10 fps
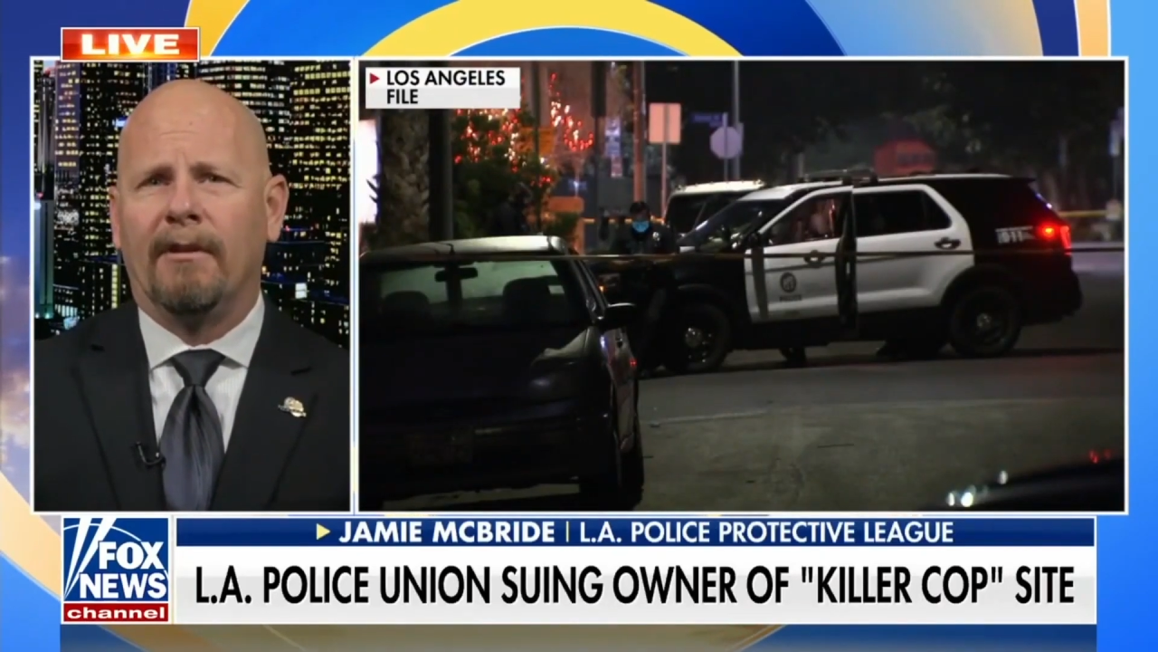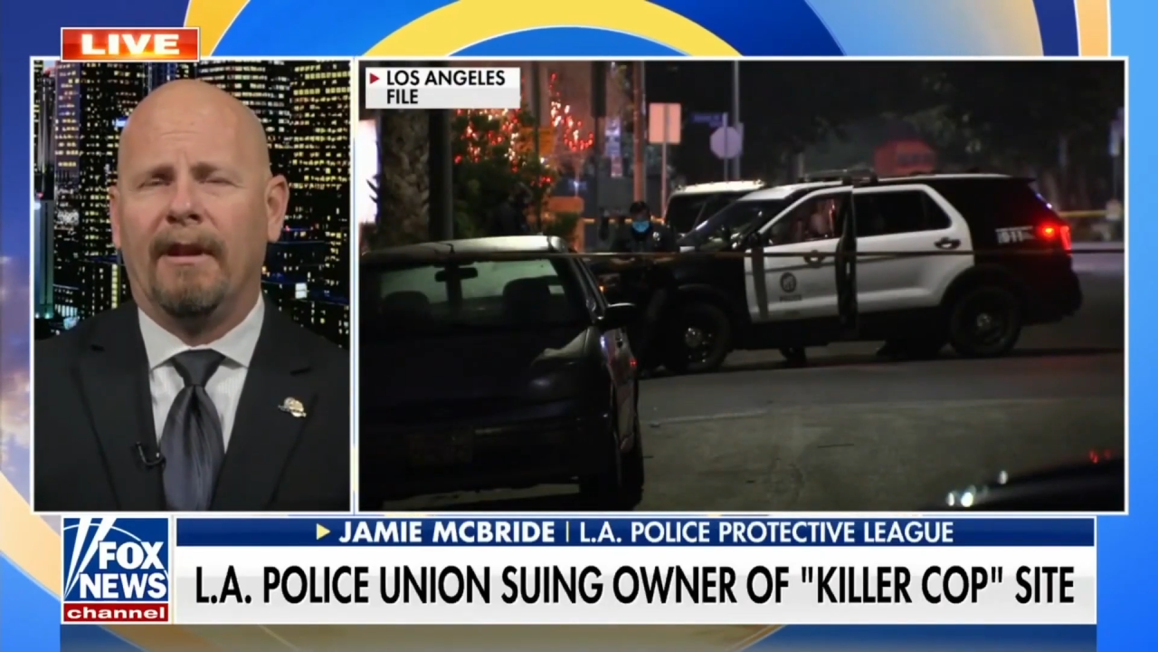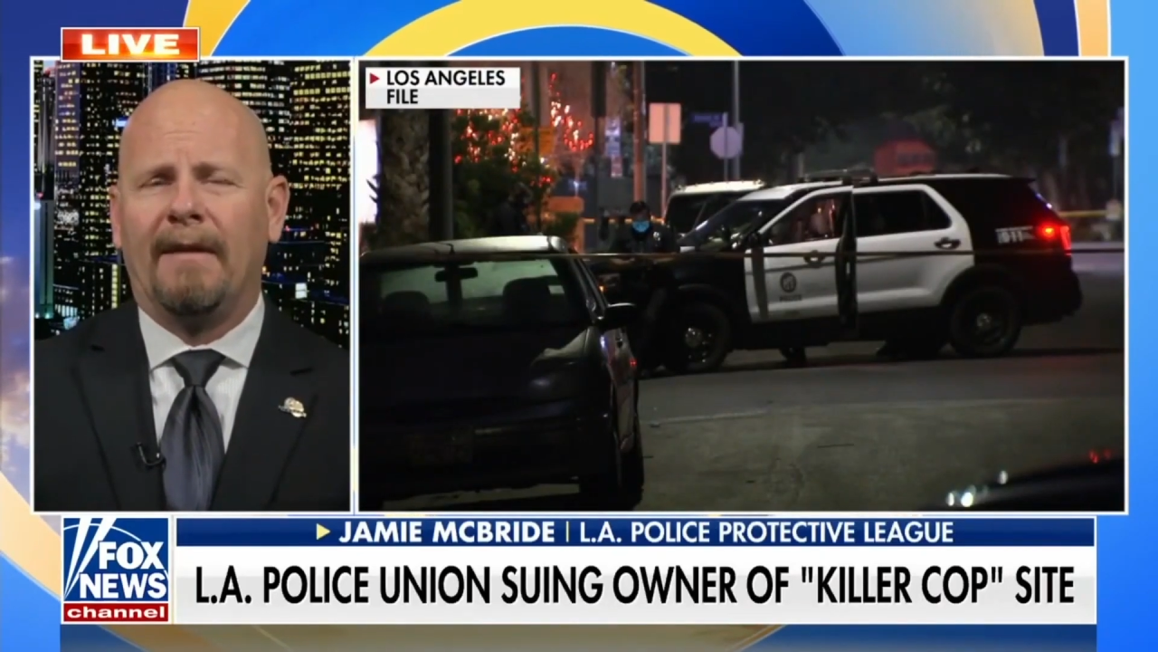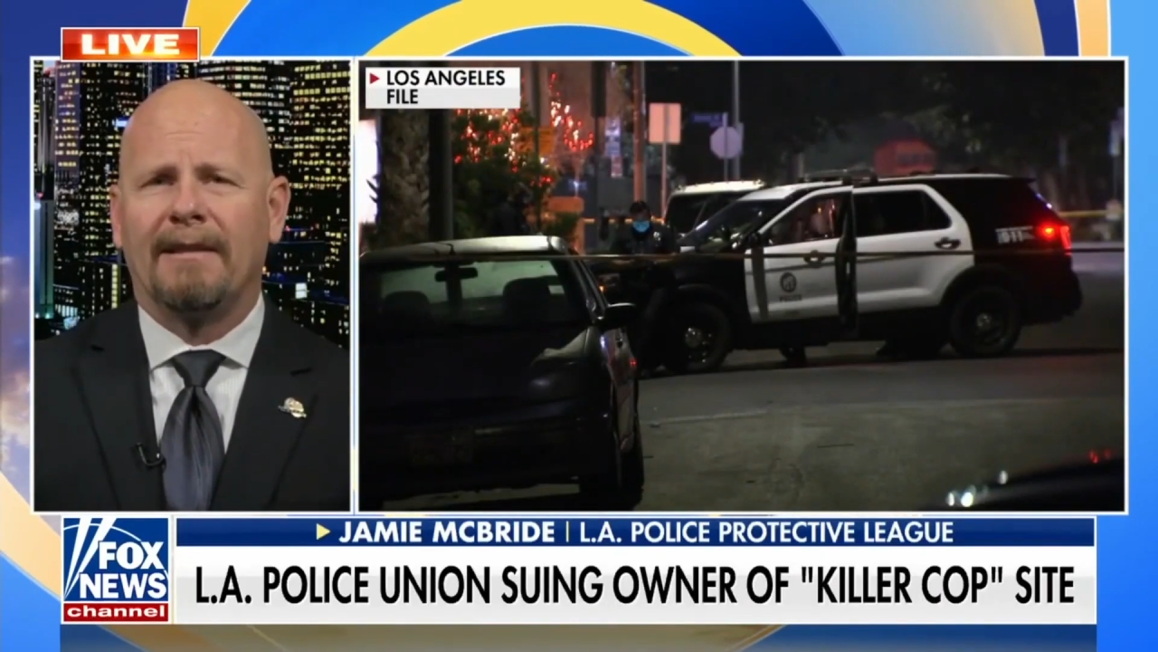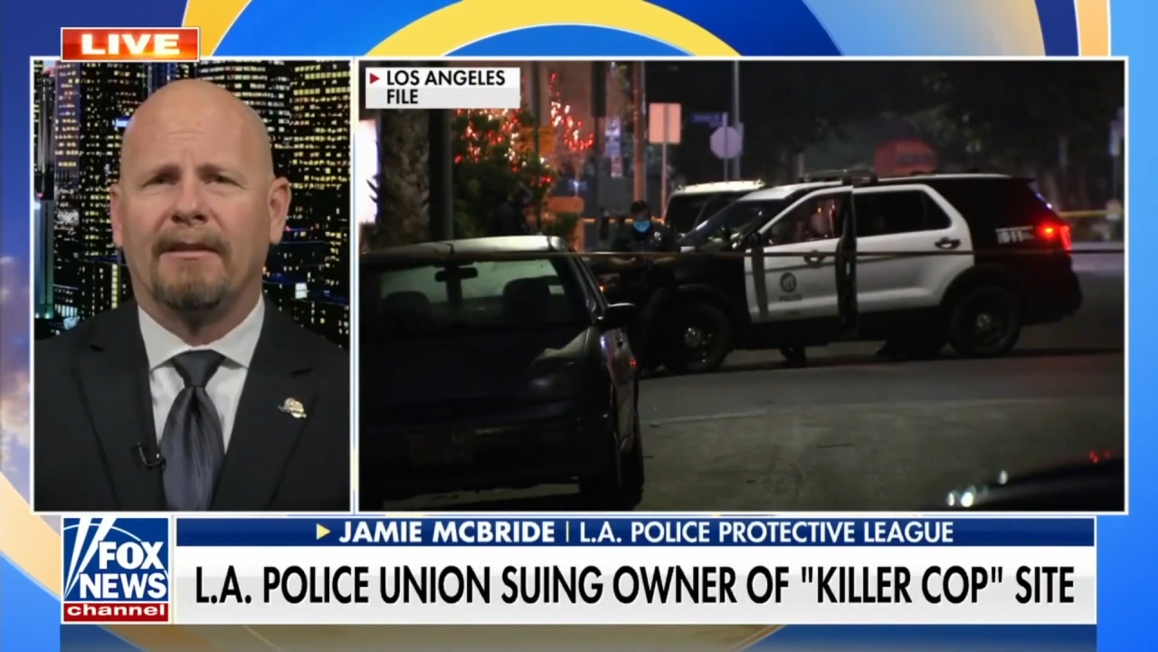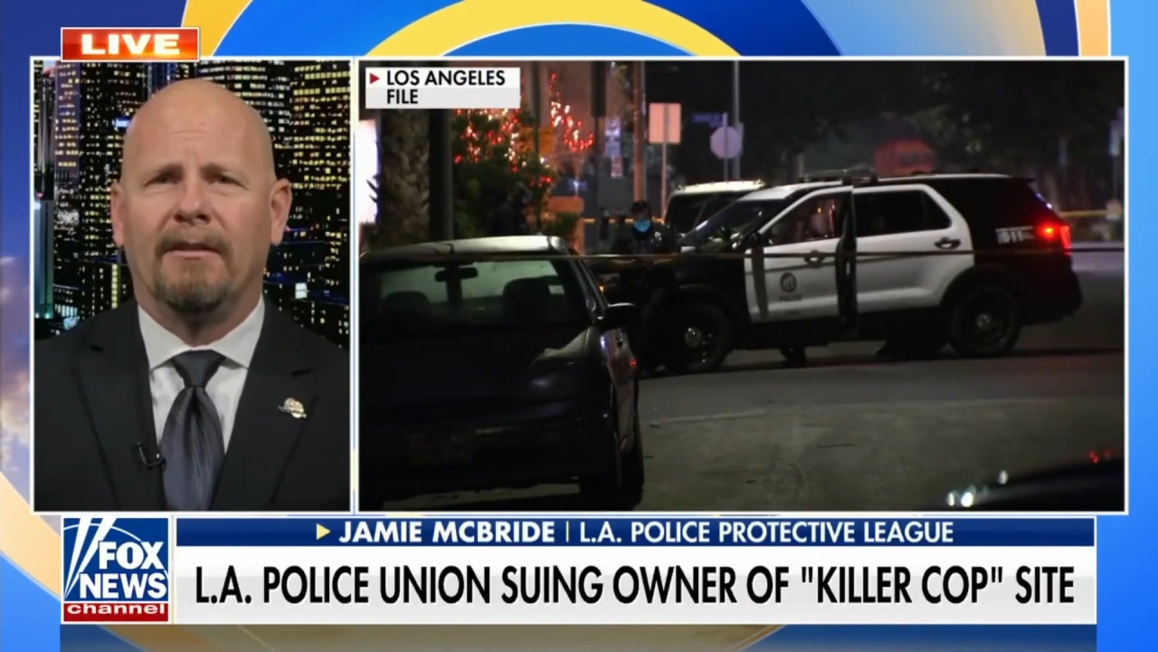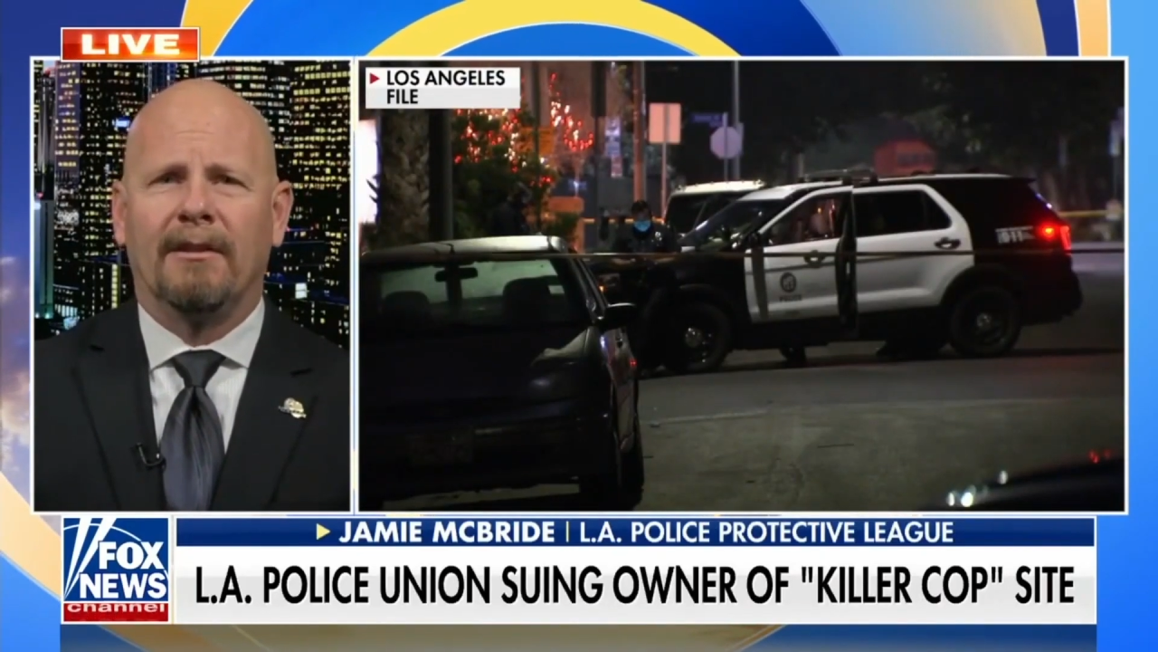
and that's going to